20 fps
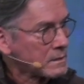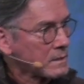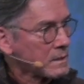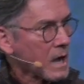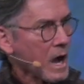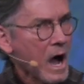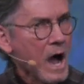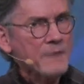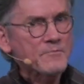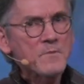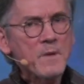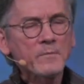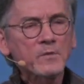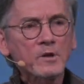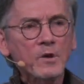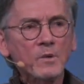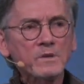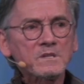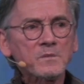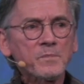I remember
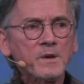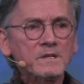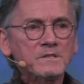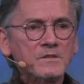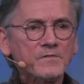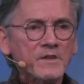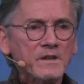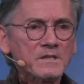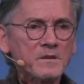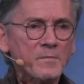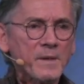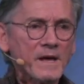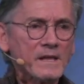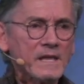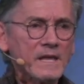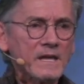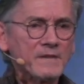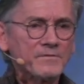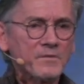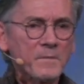going to Pennsylvania
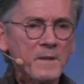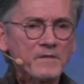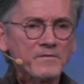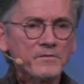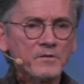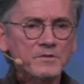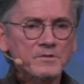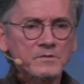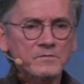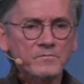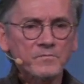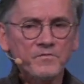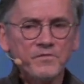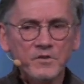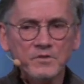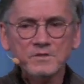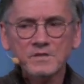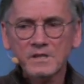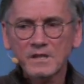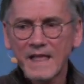Ballet for my
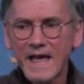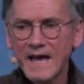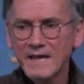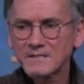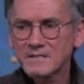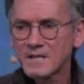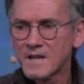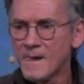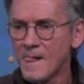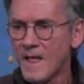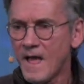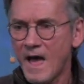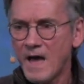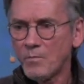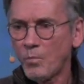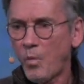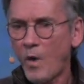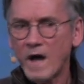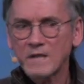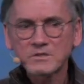first class
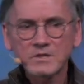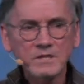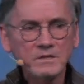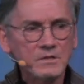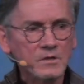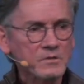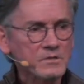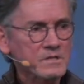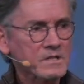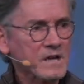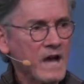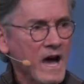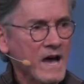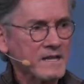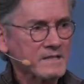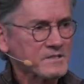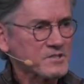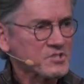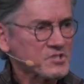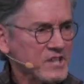and watching those
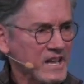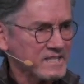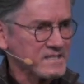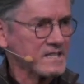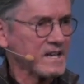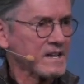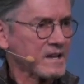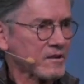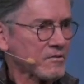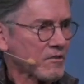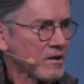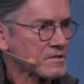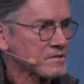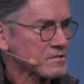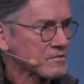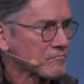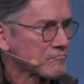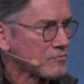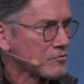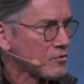guys jeté across
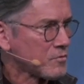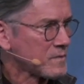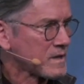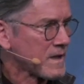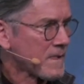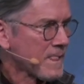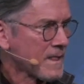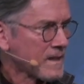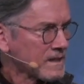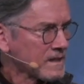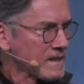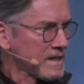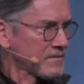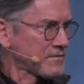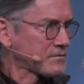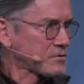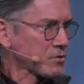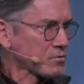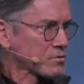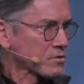the room and
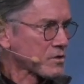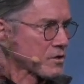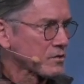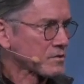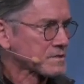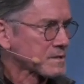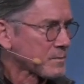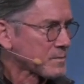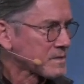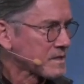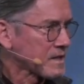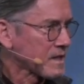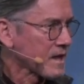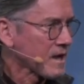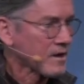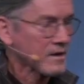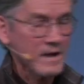lift those girls up in the air.